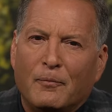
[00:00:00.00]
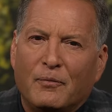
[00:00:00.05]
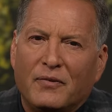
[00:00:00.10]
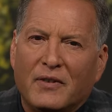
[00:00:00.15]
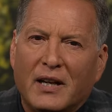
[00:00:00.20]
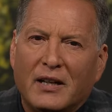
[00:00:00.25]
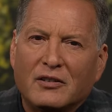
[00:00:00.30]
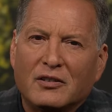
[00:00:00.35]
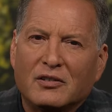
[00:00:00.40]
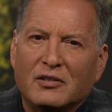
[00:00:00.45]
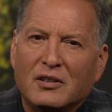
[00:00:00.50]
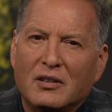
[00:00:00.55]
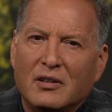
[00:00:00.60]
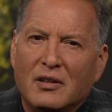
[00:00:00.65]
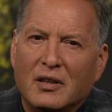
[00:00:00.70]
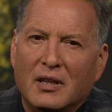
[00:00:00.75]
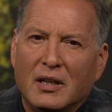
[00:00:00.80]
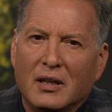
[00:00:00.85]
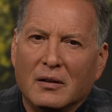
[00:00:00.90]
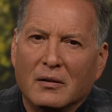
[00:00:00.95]
not just
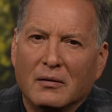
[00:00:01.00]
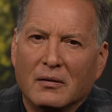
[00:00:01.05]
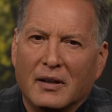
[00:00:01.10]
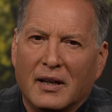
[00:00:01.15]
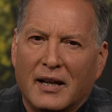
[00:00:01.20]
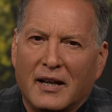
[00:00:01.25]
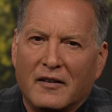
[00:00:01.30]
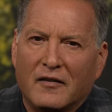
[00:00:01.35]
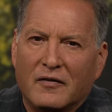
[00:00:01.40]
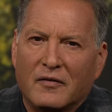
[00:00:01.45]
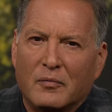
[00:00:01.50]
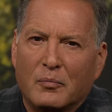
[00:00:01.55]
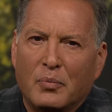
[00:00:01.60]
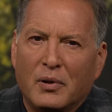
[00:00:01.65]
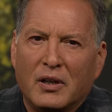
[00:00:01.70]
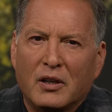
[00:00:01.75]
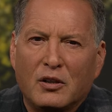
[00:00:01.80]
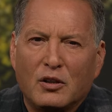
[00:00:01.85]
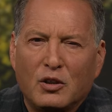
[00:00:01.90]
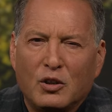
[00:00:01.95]
in their life,
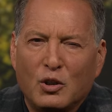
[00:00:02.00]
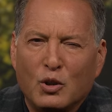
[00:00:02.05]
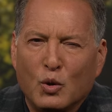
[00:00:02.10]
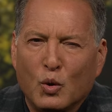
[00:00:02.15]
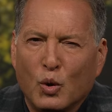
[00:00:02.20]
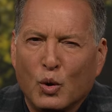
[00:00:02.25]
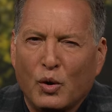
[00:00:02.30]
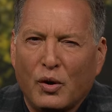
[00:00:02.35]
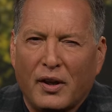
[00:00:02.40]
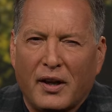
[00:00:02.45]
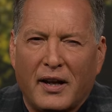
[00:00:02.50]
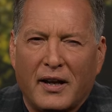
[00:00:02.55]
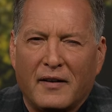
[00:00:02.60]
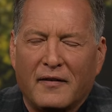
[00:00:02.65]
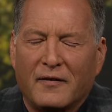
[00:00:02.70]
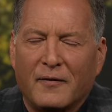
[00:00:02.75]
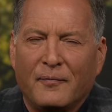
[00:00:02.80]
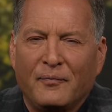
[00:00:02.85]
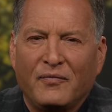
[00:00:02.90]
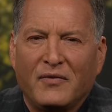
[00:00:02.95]
but in your
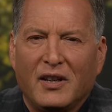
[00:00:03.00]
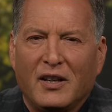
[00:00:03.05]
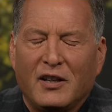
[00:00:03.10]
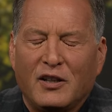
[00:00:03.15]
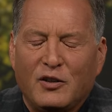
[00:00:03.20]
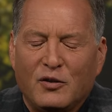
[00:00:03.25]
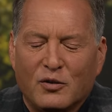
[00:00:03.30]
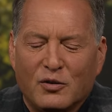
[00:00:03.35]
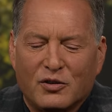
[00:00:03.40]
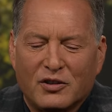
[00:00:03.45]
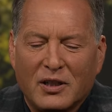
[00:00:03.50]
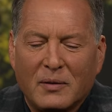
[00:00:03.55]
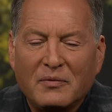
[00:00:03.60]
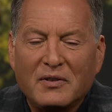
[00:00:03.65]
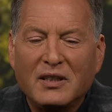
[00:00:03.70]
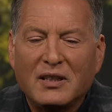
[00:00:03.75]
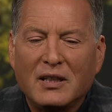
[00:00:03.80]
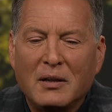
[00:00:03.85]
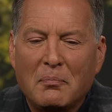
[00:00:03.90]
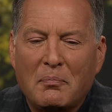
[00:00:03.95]
life. You know, there's
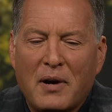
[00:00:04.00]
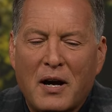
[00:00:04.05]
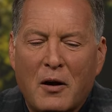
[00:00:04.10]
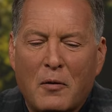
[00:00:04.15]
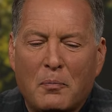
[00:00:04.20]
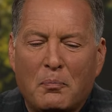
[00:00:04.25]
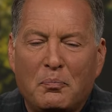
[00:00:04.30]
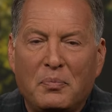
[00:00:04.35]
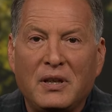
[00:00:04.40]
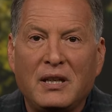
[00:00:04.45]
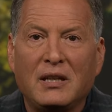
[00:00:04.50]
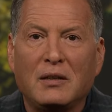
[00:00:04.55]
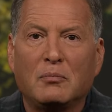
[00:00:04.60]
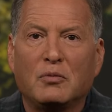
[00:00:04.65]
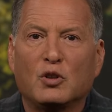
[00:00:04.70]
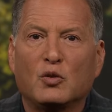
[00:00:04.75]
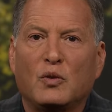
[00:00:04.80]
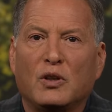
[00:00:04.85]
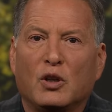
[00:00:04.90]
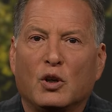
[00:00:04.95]
something about being
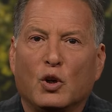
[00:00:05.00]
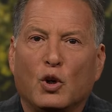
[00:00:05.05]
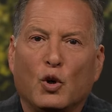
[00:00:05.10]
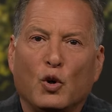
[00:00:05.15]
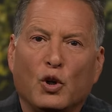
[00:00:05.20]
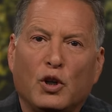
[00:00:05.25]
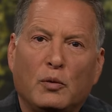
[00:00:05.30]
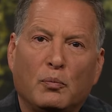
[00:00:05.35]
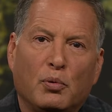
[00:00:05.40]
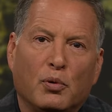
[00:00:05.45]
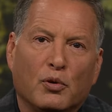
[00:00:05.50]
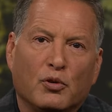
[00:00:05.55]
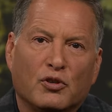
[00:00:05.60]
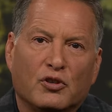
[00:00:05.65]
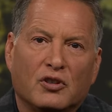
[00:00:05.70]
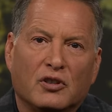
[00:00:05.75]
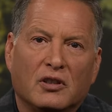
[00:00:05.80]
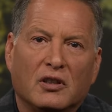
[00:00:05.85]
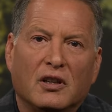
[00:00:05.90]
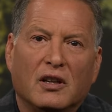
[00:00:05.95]
between a hurting
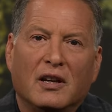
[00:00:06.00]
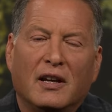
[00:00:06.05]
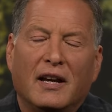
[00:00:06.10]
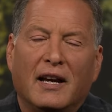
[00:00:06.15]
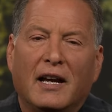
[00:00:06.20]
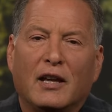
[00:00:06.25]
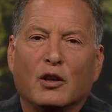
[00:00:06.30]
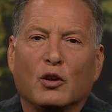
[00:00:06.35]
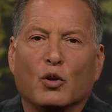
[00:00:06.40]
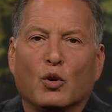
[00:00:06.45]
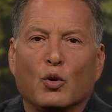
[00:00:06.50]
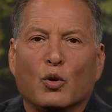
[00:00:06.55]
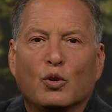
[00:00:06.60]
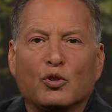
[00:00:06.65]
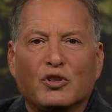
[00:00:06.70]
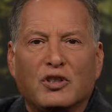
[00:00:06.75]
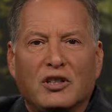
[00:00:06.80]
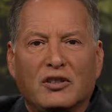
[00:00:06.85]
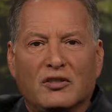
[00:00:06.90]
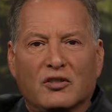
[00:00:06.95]
person and the Lord
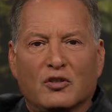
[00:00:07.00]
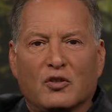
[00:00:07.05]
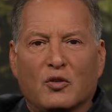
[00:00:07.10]
Jesus